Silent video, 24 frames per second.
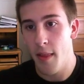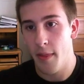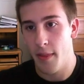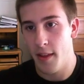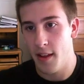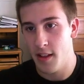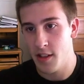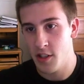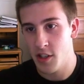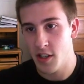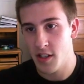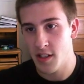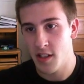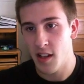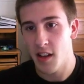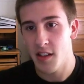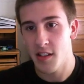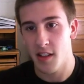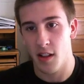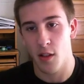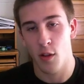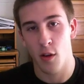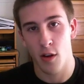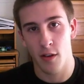it just
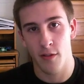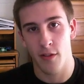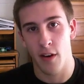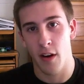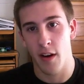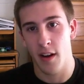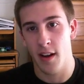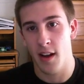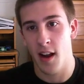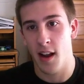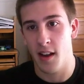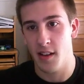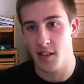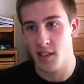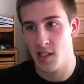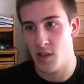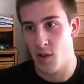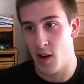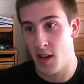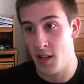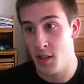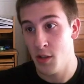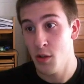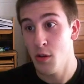doesn't look very nice so
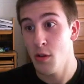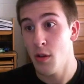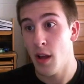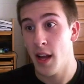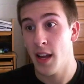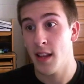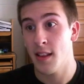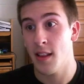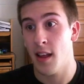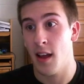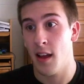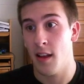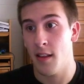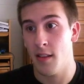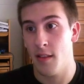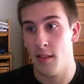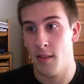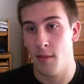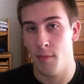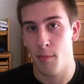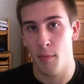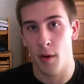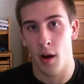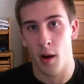i do like that
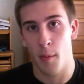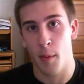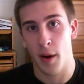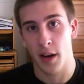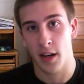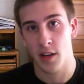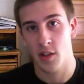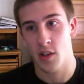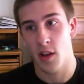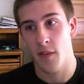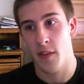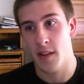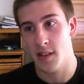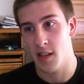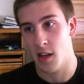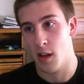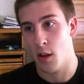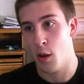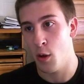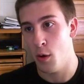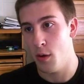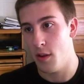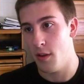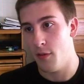uh, Microsoft has
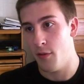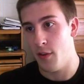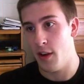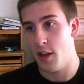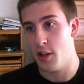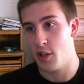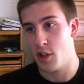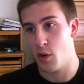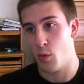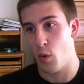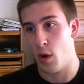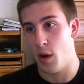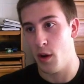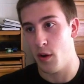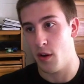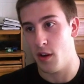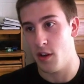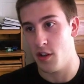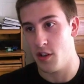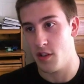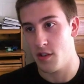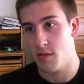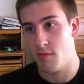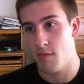included the feature where you can
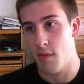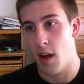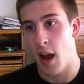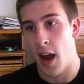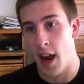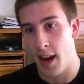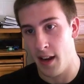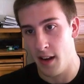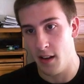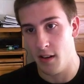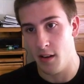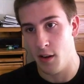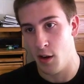just hide it.